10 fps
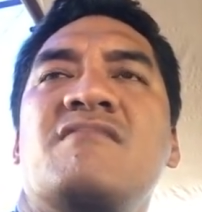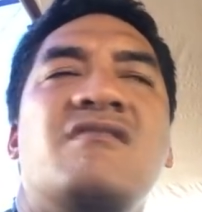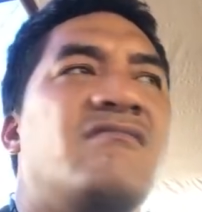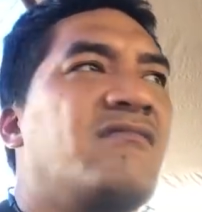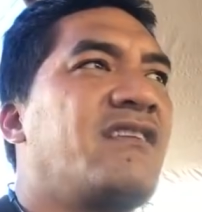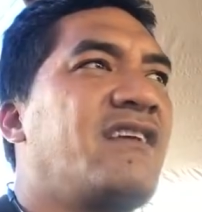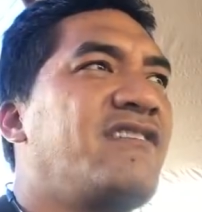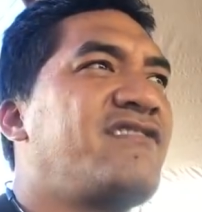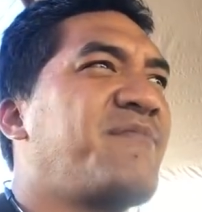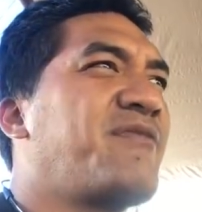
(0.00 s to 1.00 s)
you know
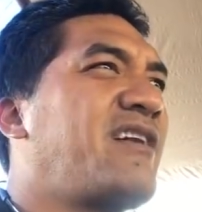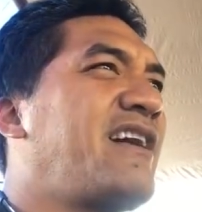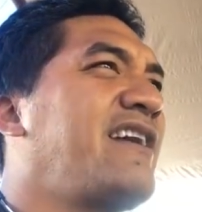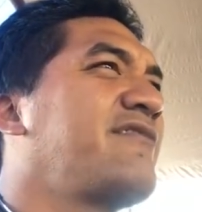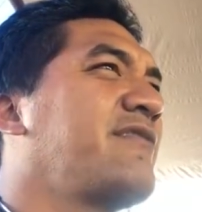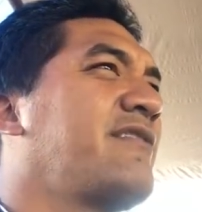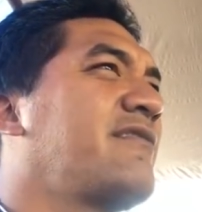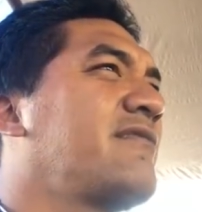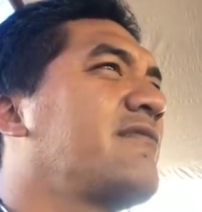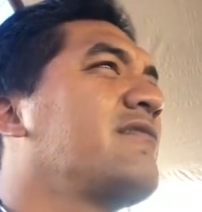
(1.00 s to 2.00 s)
getting jeopardized with
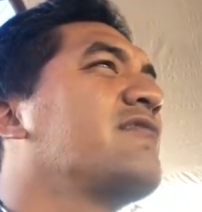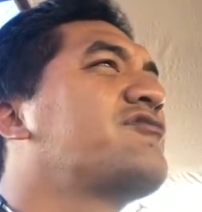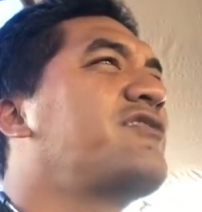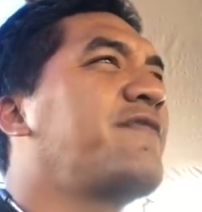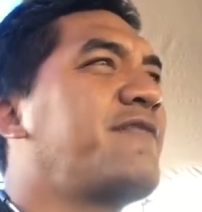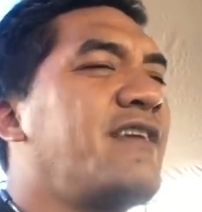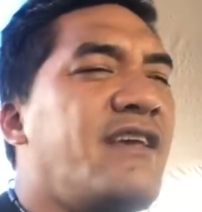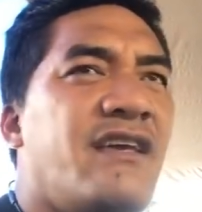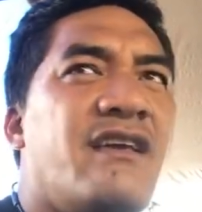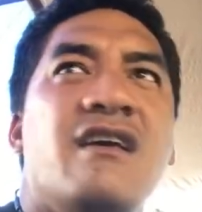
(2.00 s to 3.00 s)
shifting.
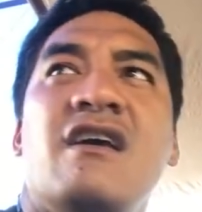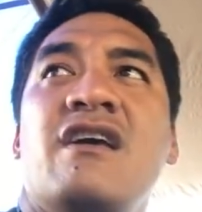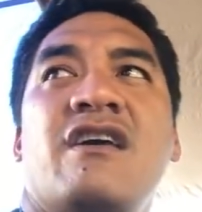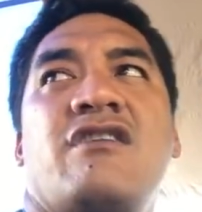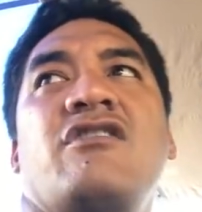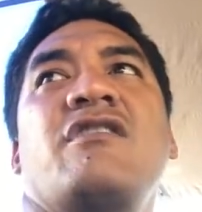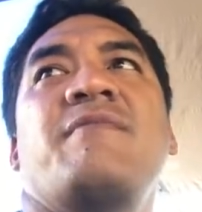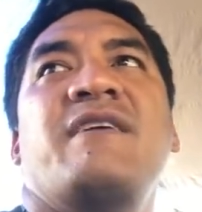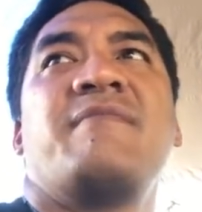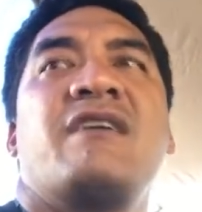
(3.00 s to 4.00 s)
Shifting. It could
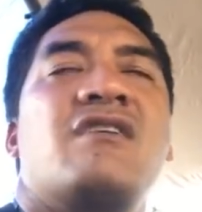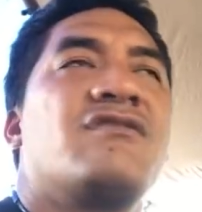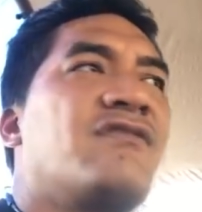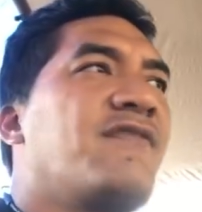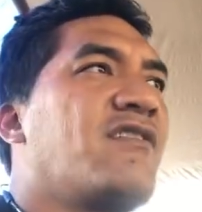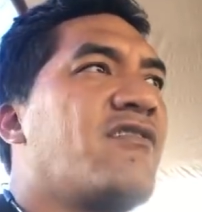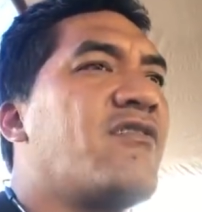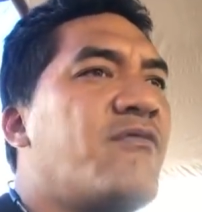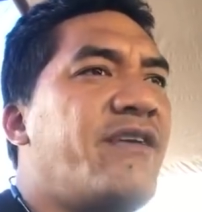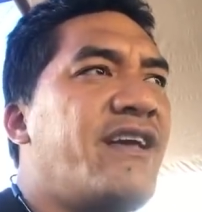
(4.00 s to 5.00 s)
have been because of the
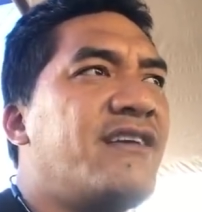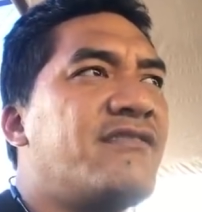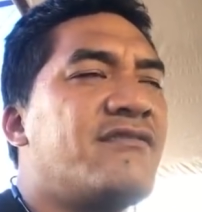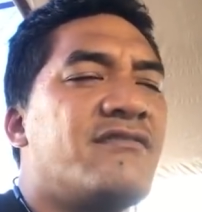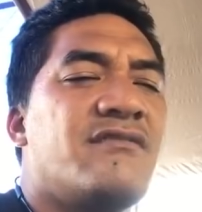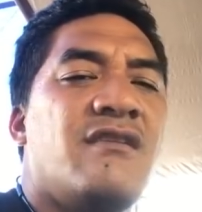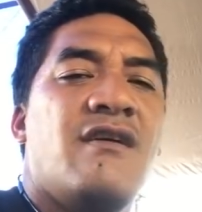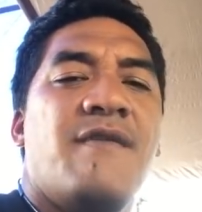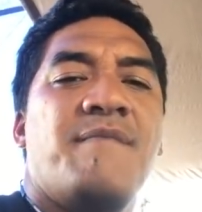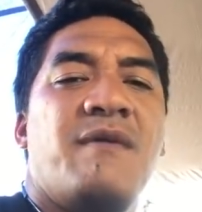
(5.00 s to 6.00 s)
earthquakes,
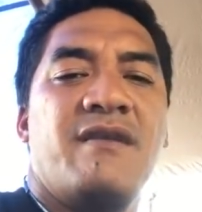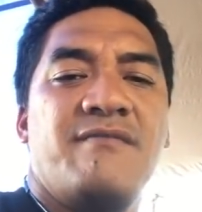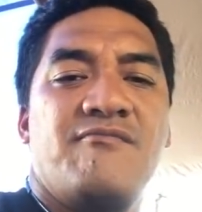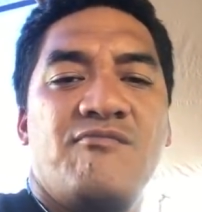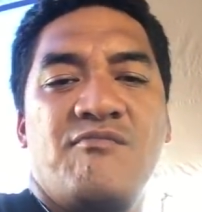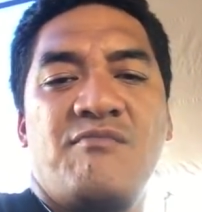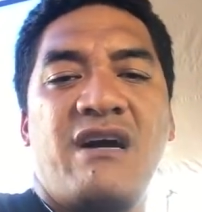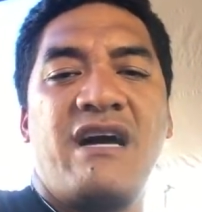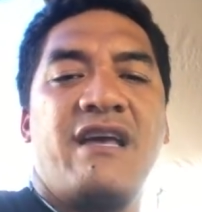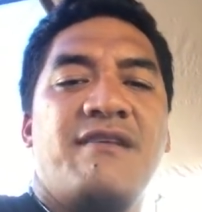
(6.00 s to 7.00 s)
but
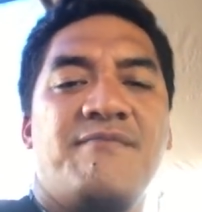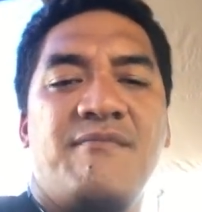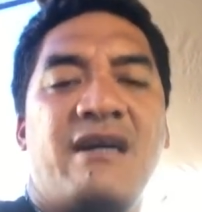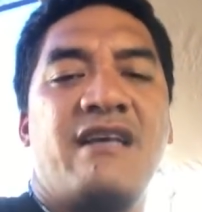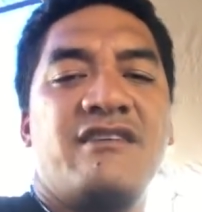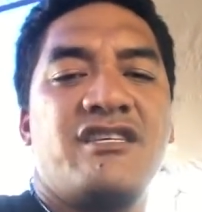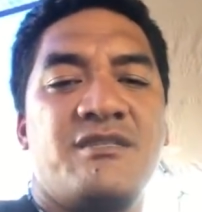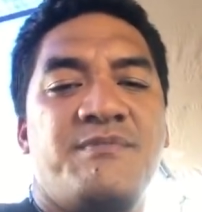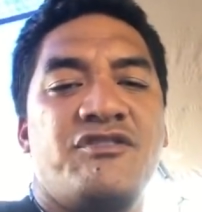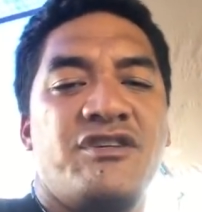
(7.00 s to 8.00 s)
my my
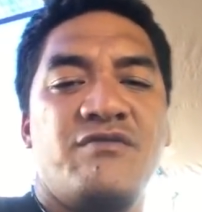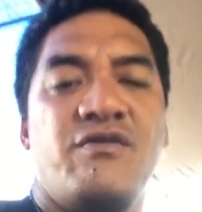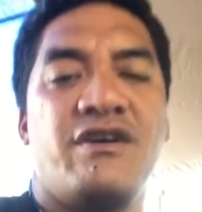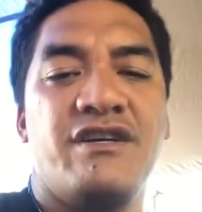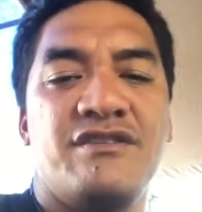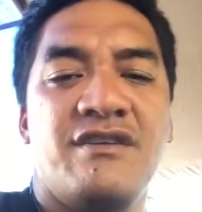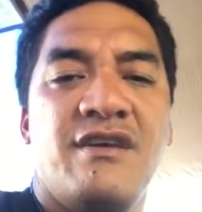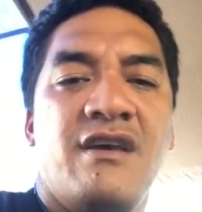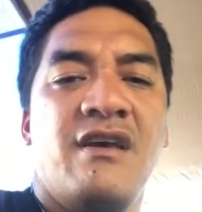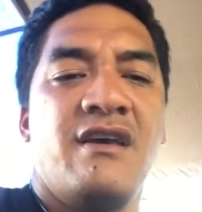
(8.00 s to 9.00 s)
suspicion was
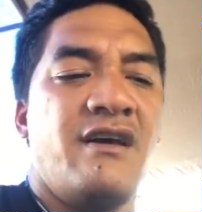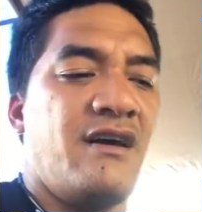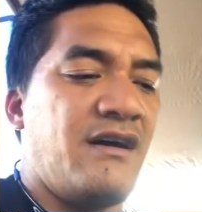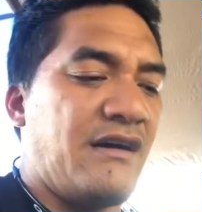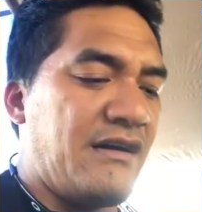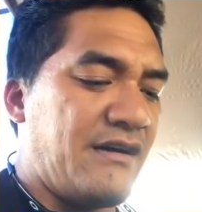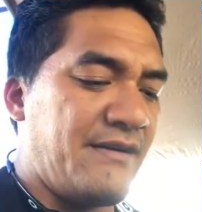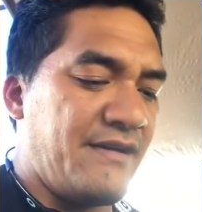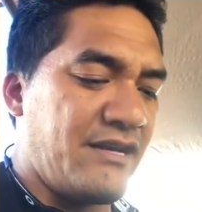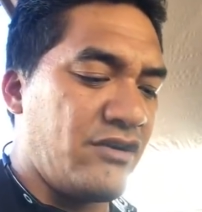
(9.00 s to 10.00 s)

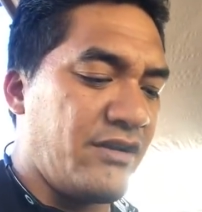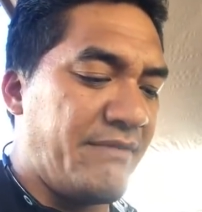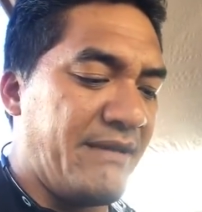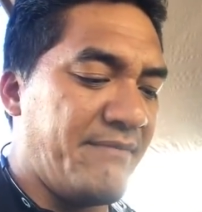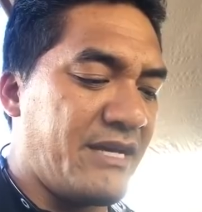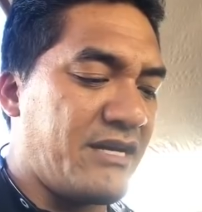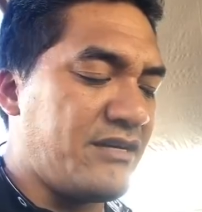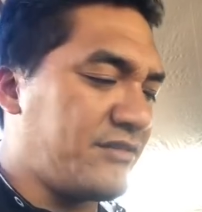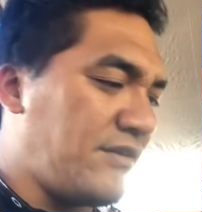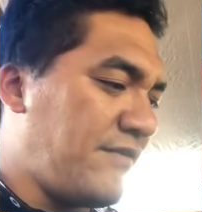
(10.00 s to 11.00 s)
uh, it could have been
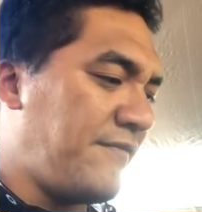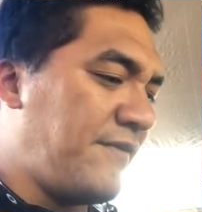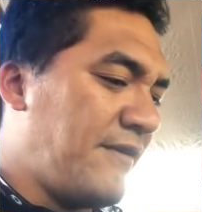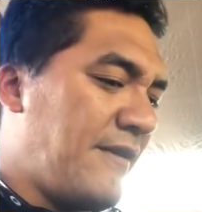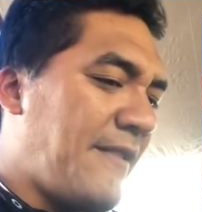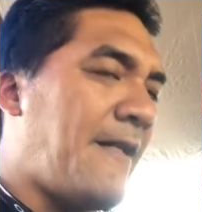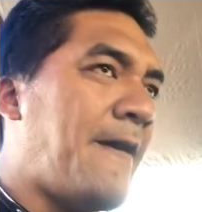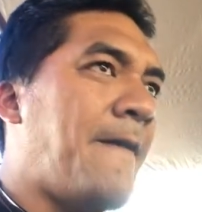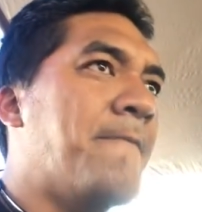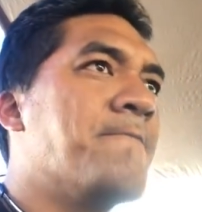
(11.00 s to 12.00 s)
because of
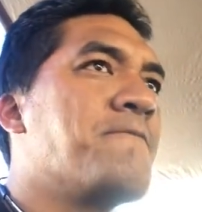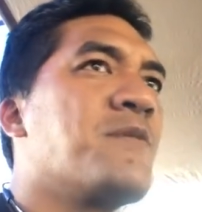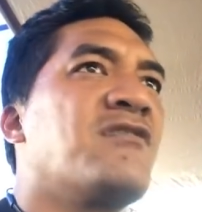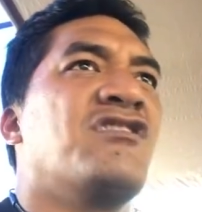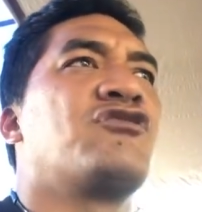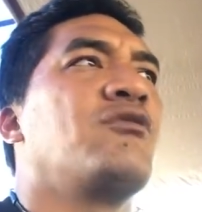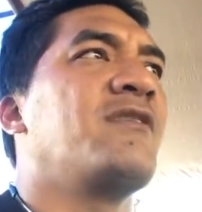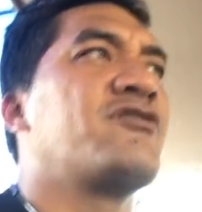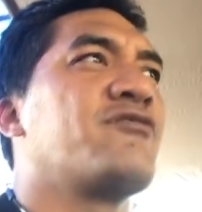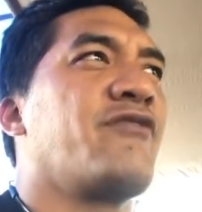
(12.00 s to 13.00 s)
um, just so
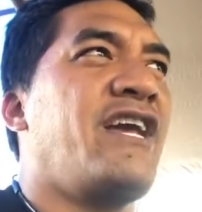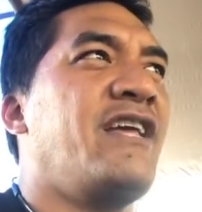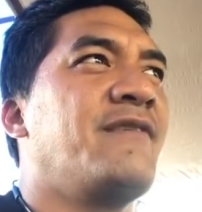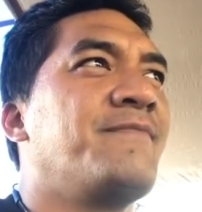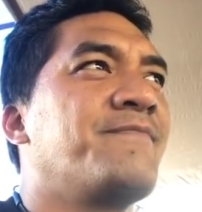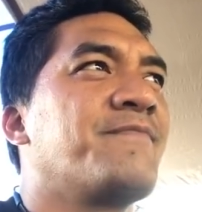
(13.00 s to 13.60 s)
much rain